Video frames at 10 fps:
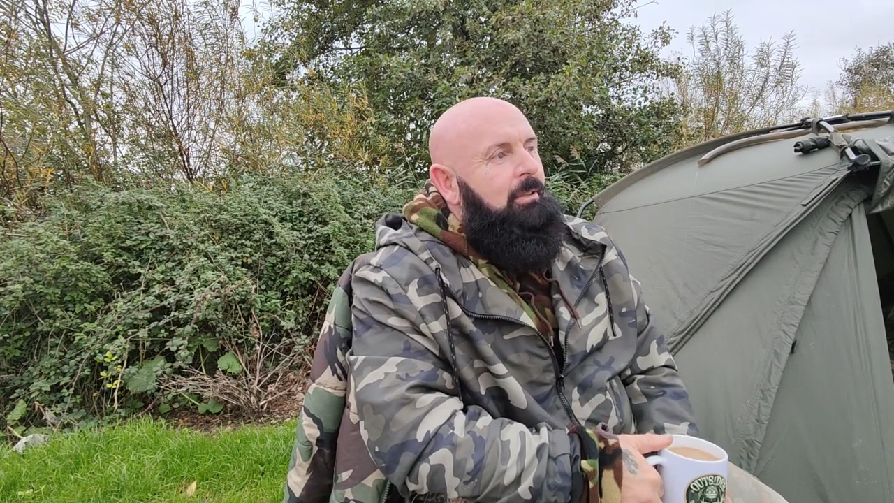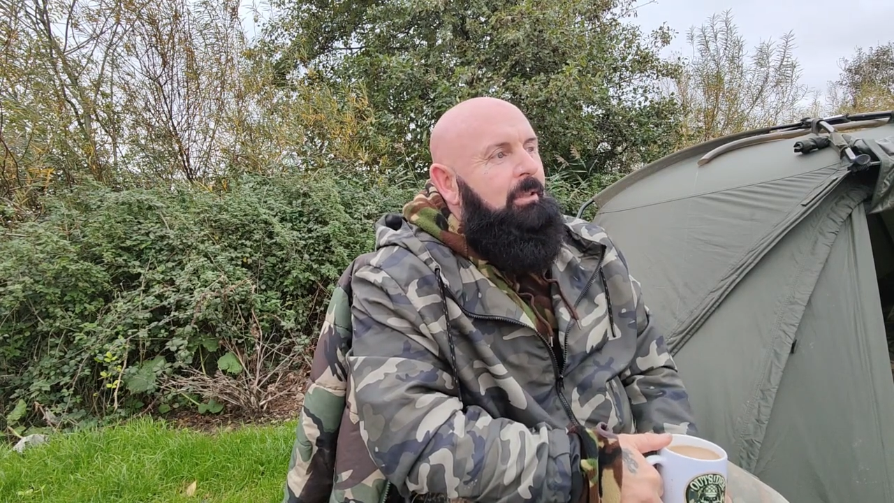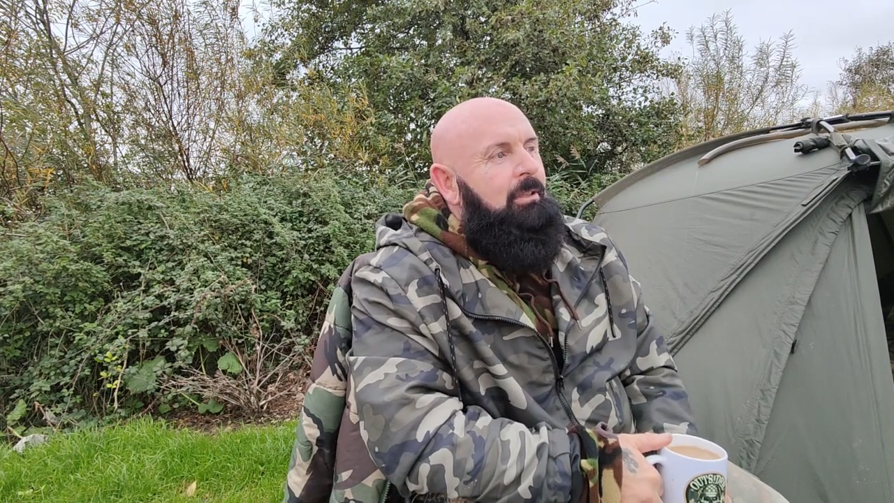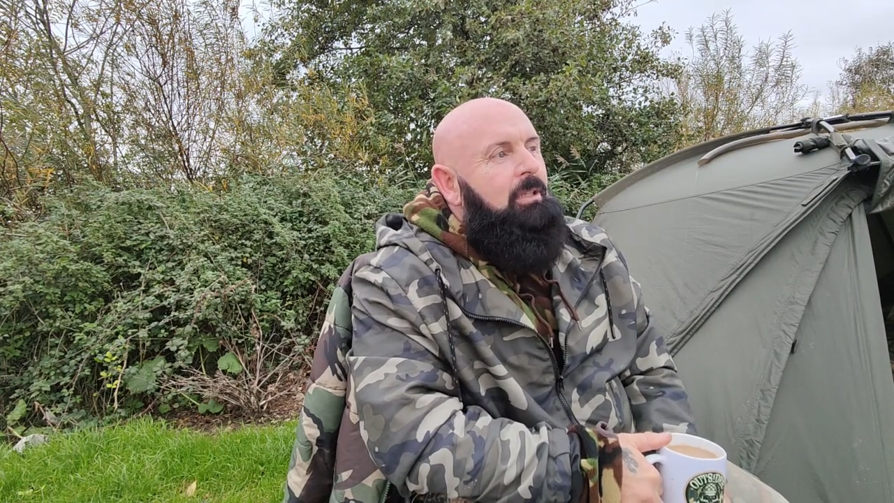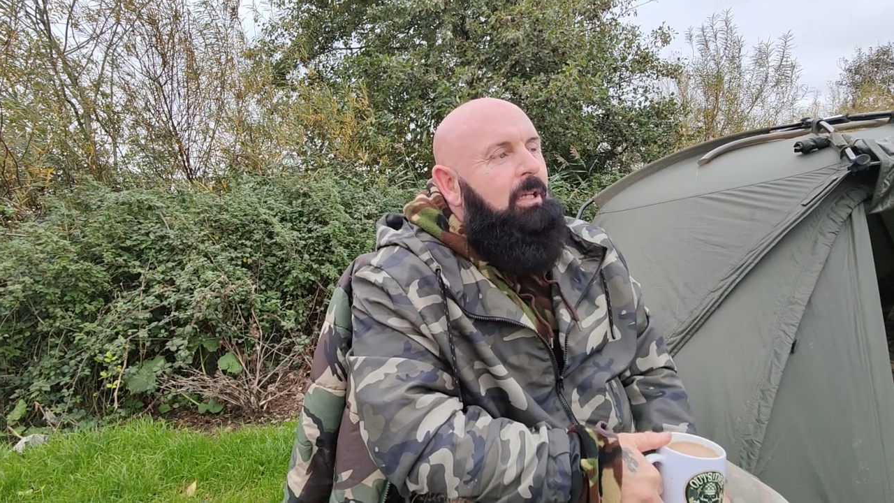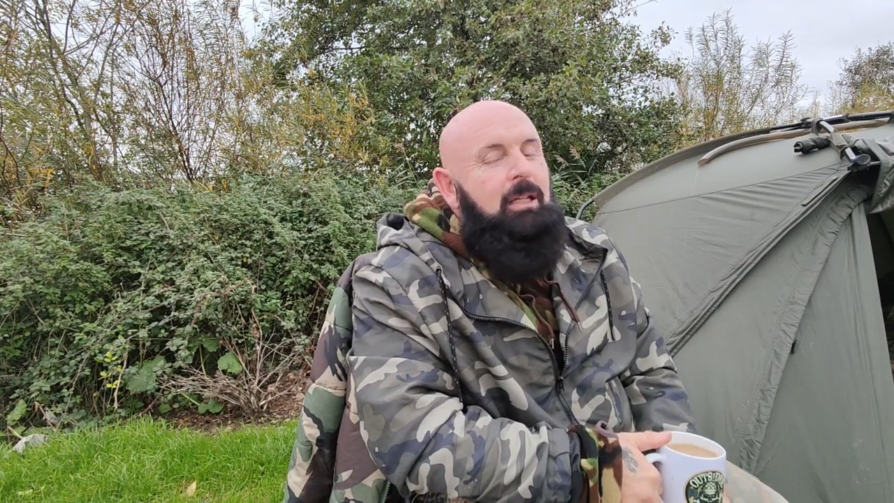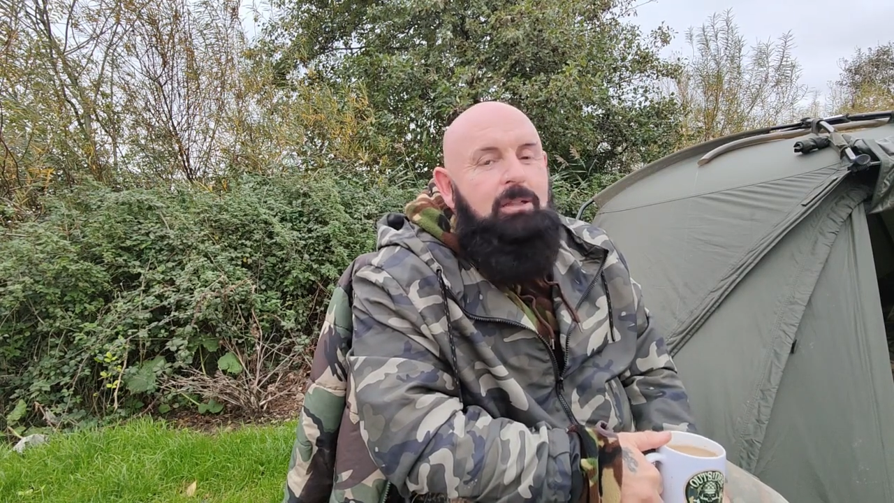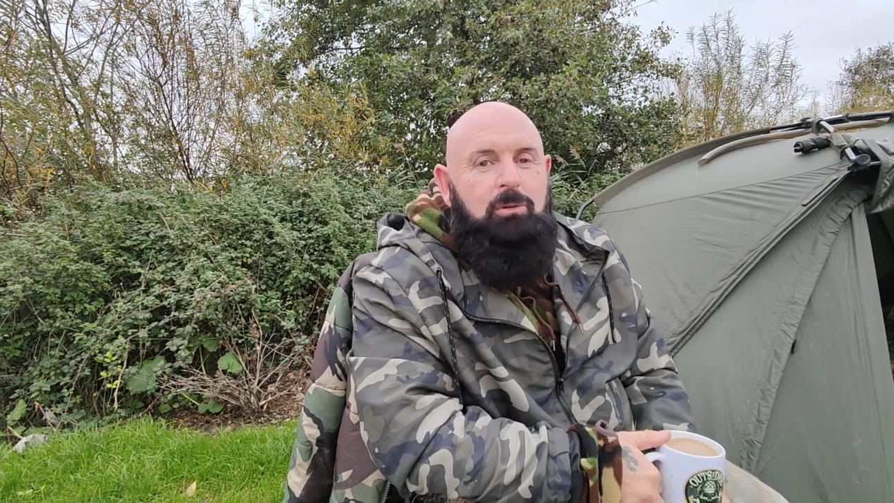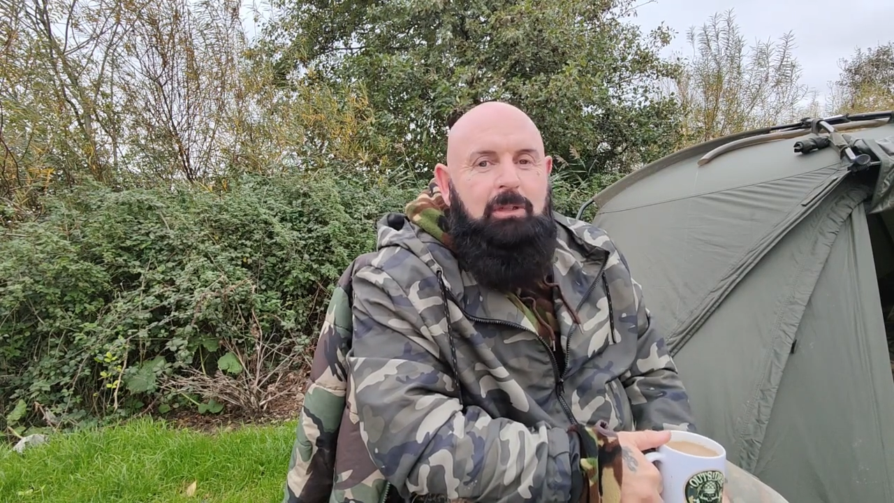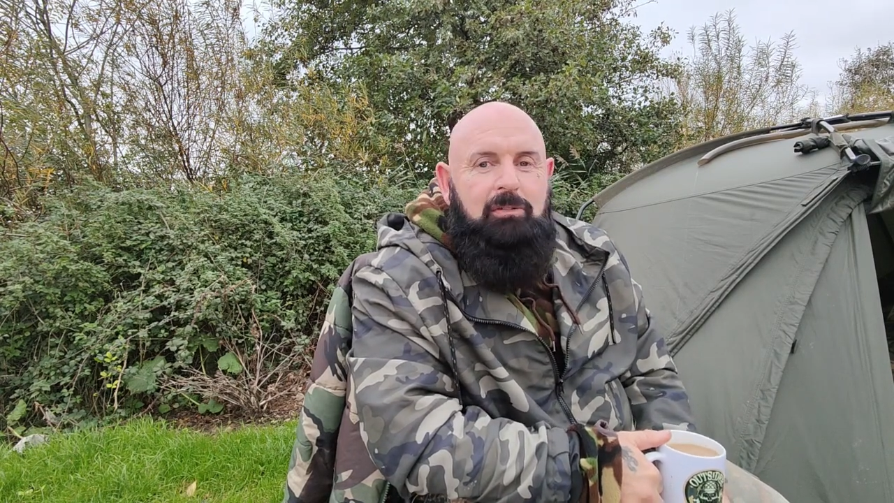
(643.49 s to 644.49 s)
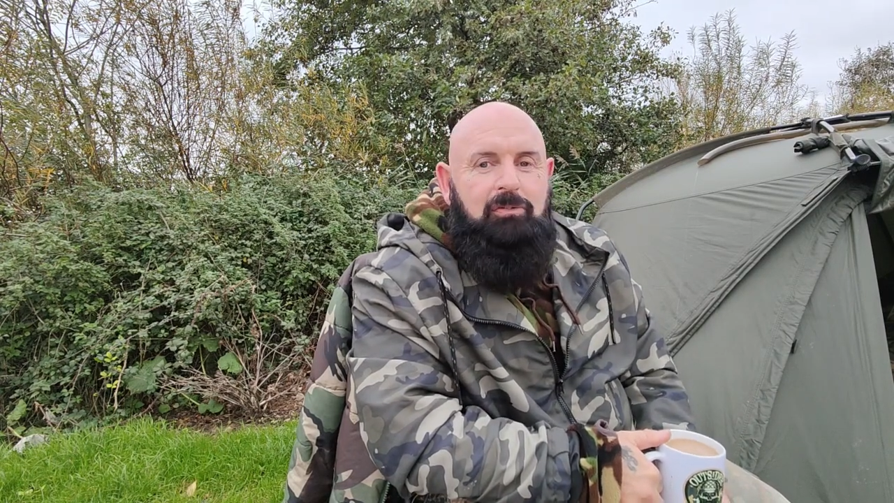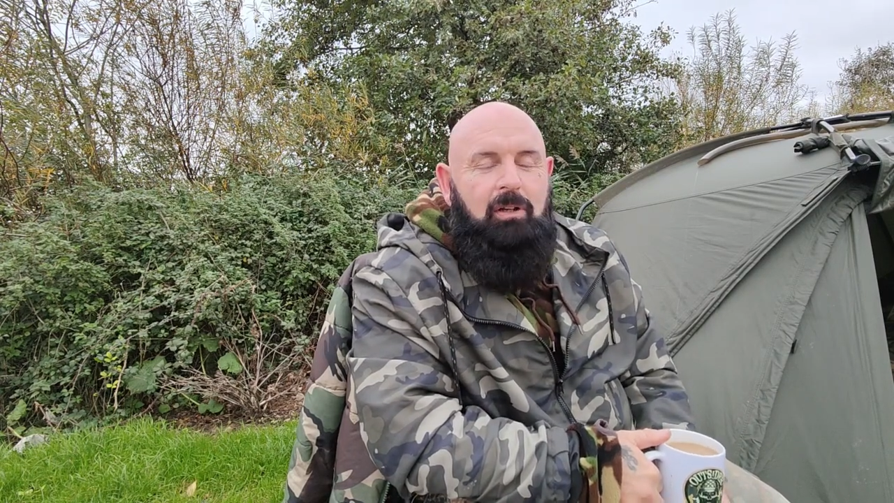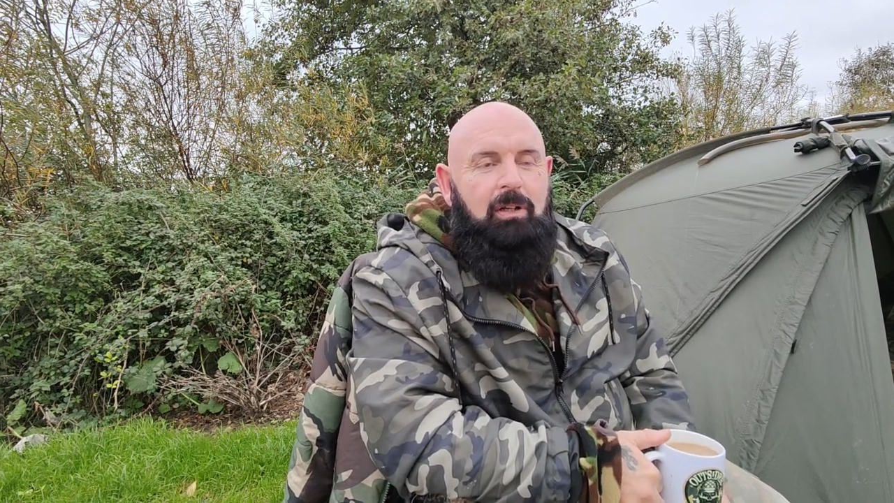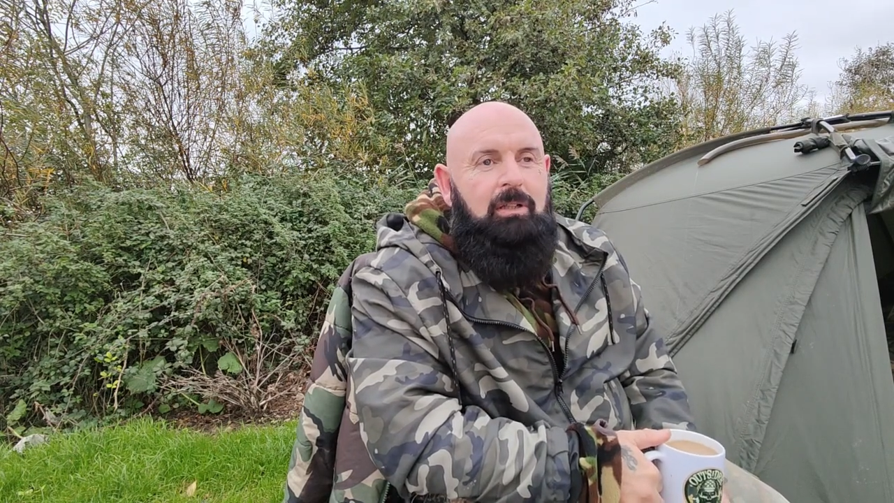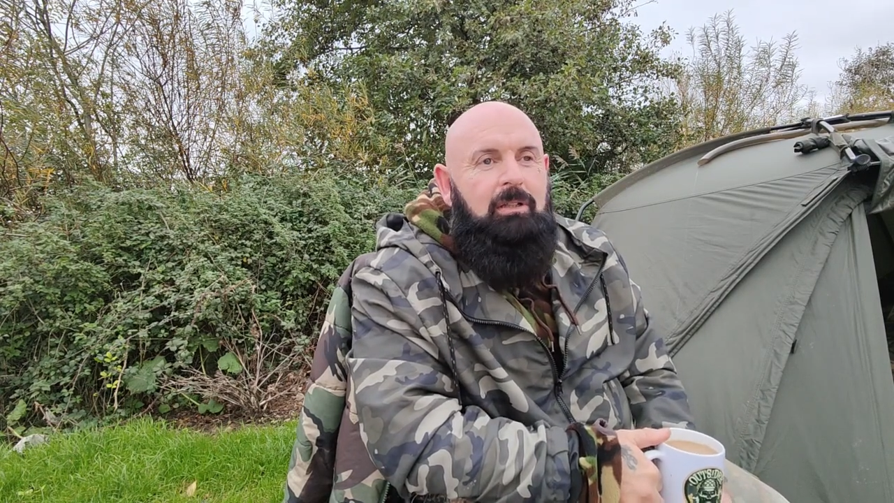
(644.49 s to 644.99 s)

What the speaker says: And today is really full.